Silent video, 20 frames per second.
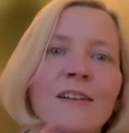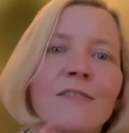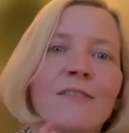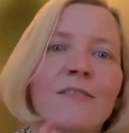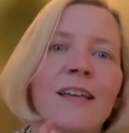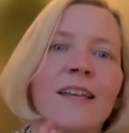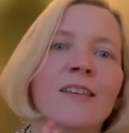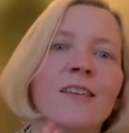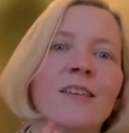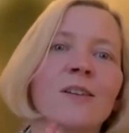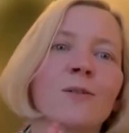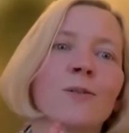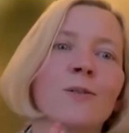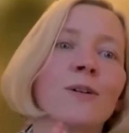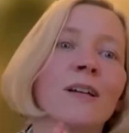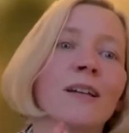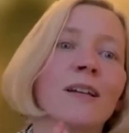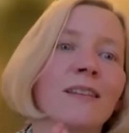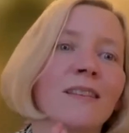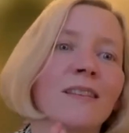Thank
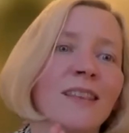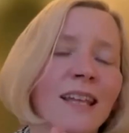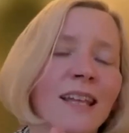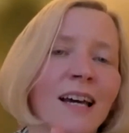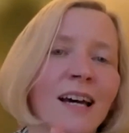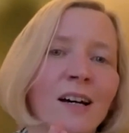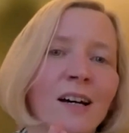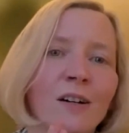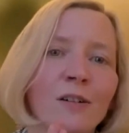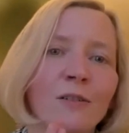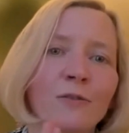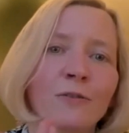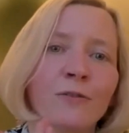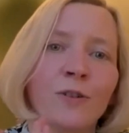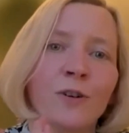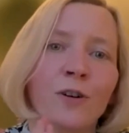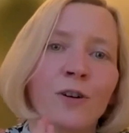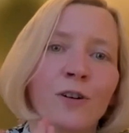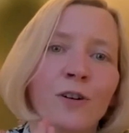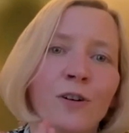you, Thea,
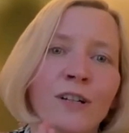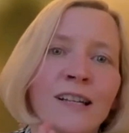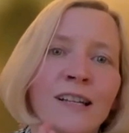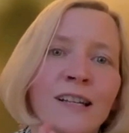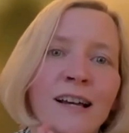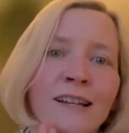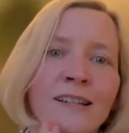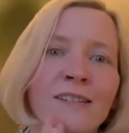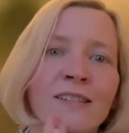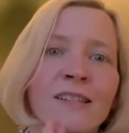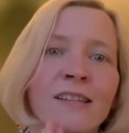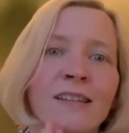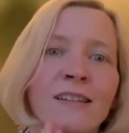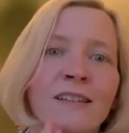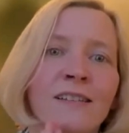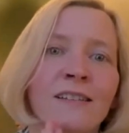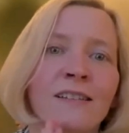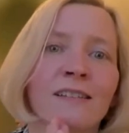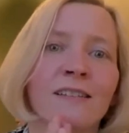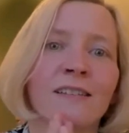for
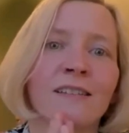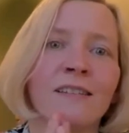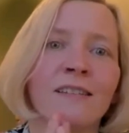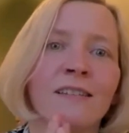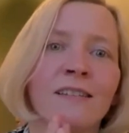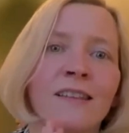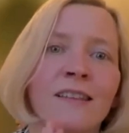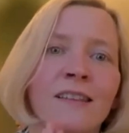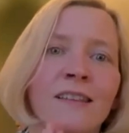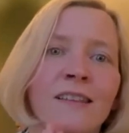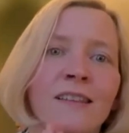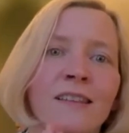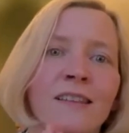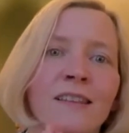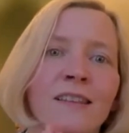organizing the